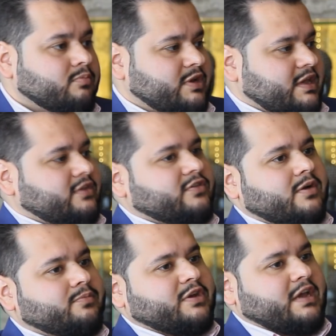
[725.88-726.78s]
But each
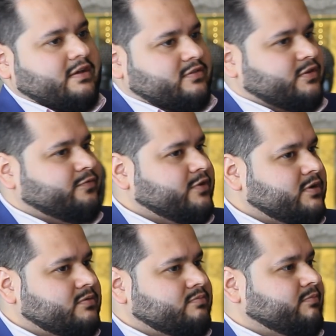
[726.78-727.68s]
company has
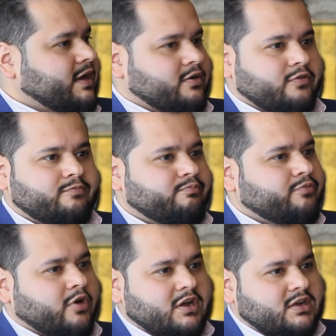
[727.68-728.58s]
different kind of
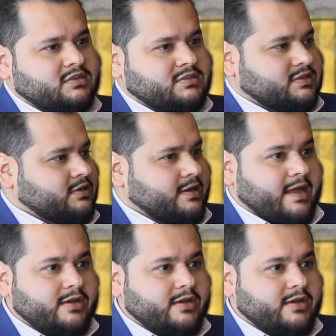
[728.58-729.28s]
products and